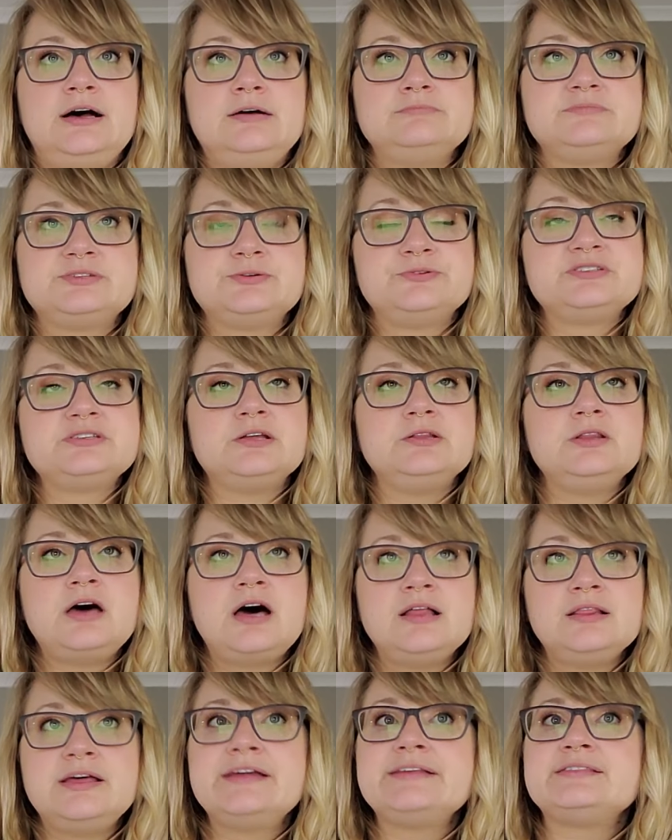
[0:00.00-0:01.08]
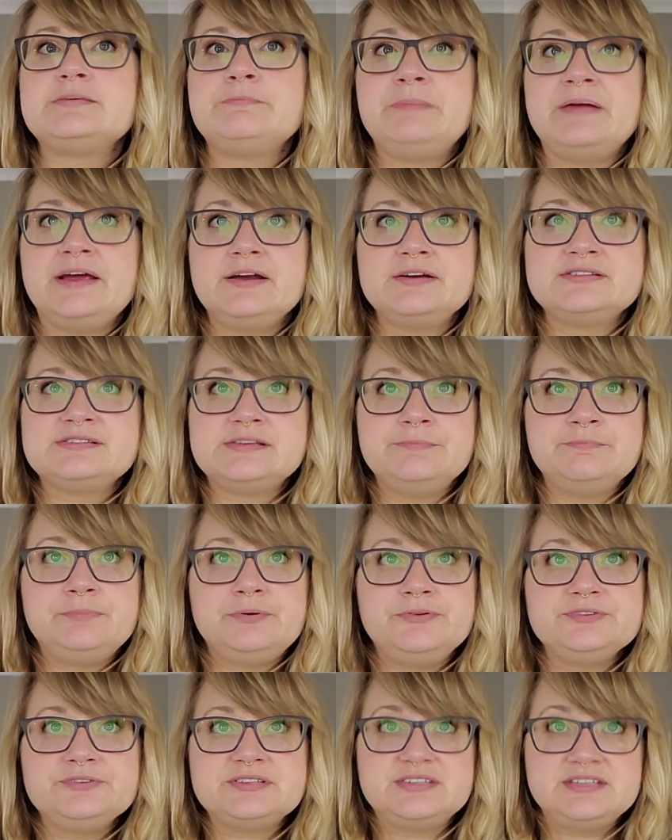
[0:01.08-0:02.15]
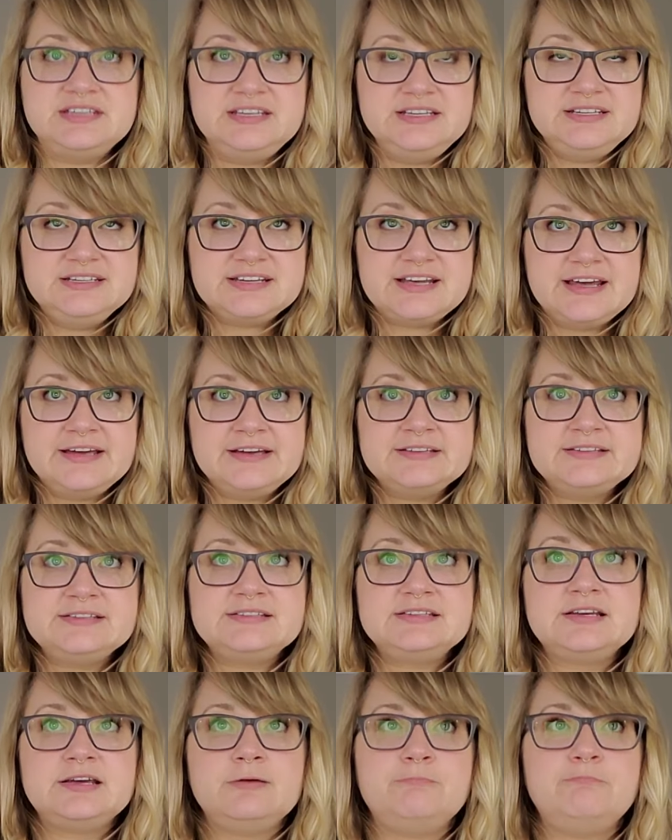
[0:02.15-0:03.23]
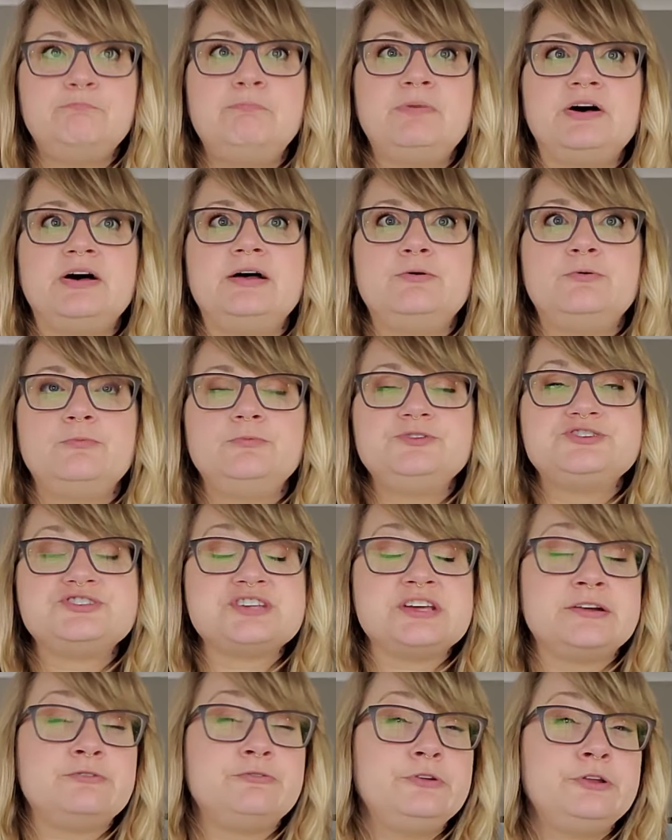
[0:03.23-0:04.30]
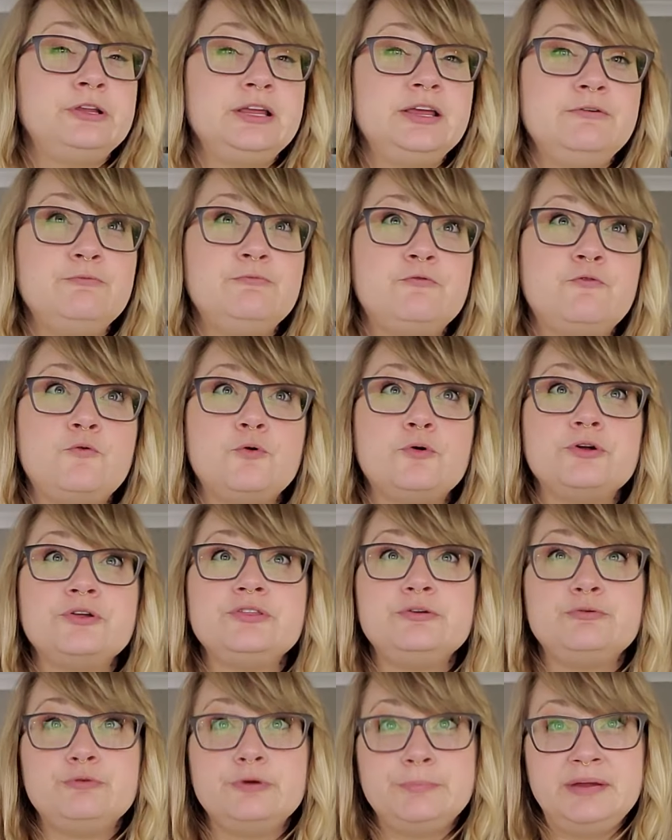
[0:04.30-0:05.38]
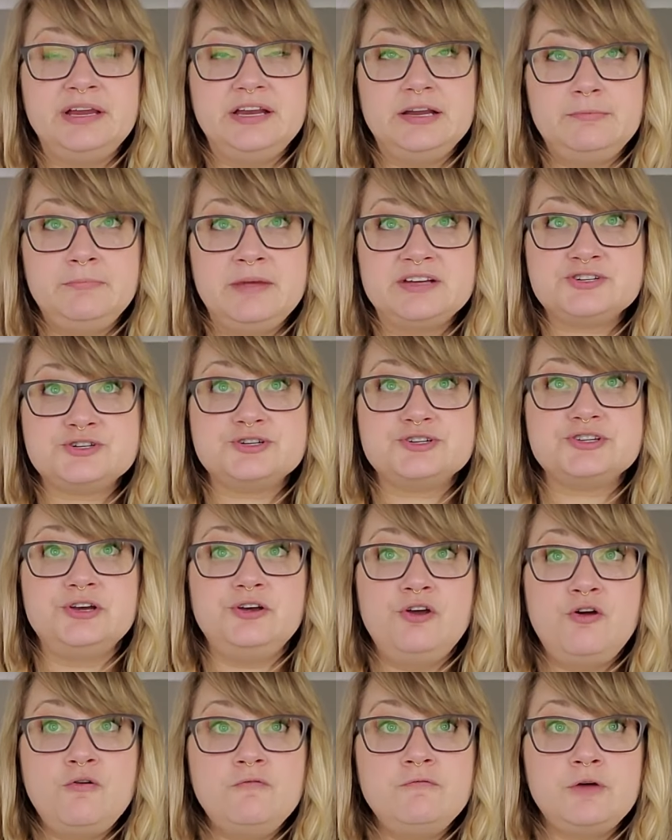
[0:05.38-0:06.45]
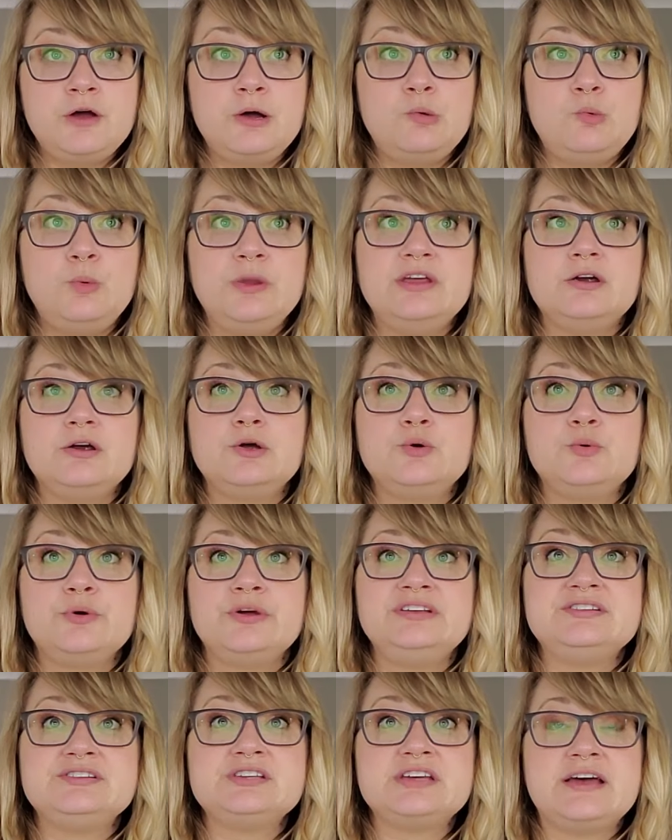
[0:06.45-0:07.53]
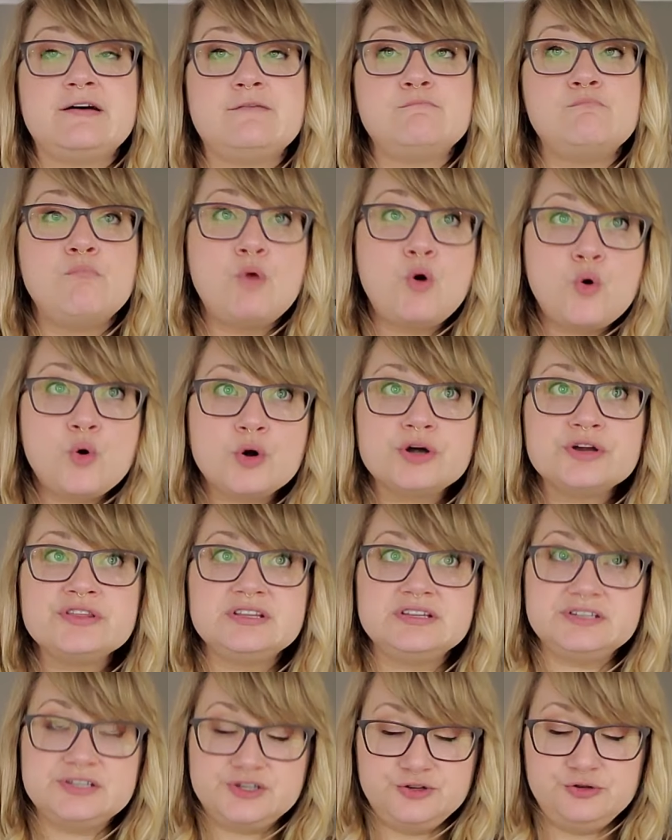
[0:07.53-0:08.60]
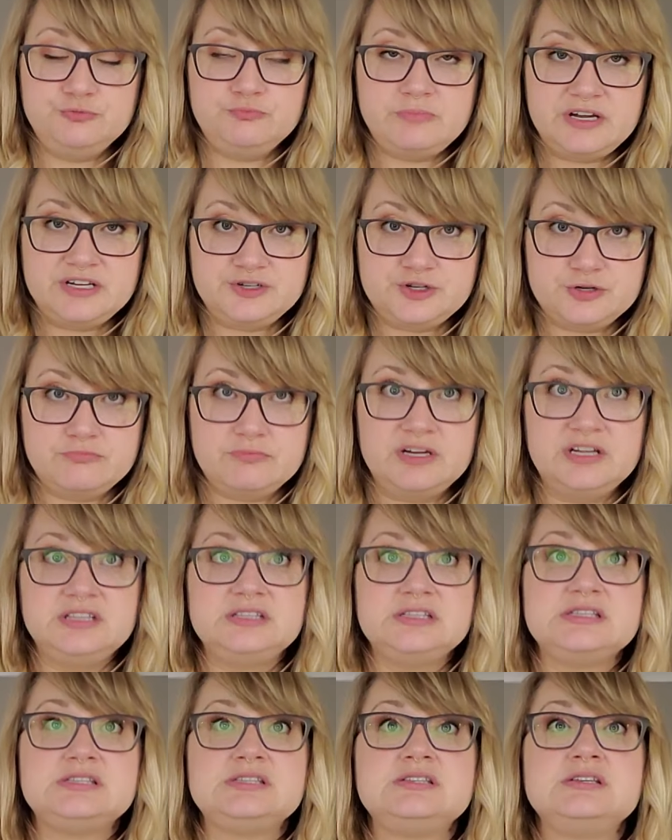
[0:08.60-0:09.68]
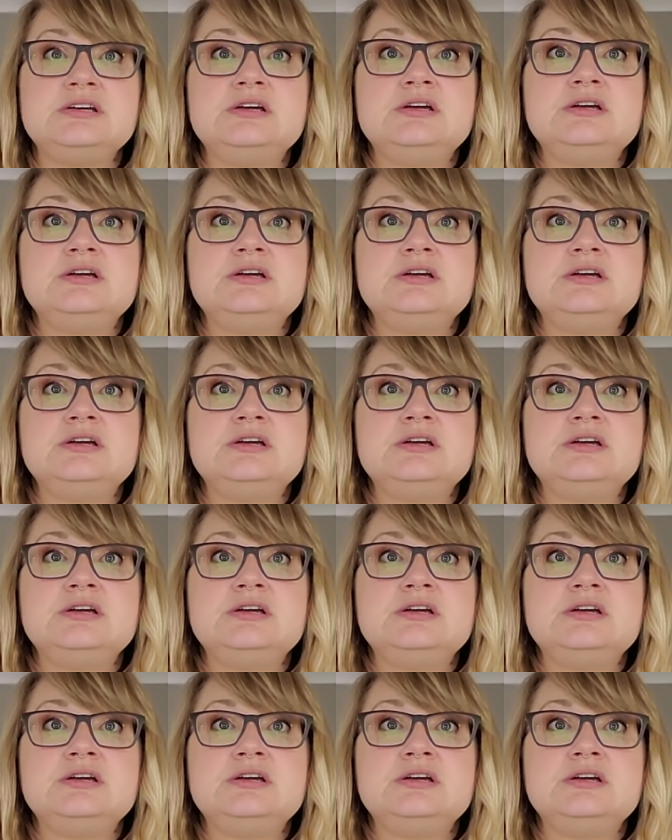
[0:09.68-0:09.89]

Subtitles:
So it's a lot like the paired simples t-test, but generally for the repeated measures ANOVA, we are going to have more than 2 measurements,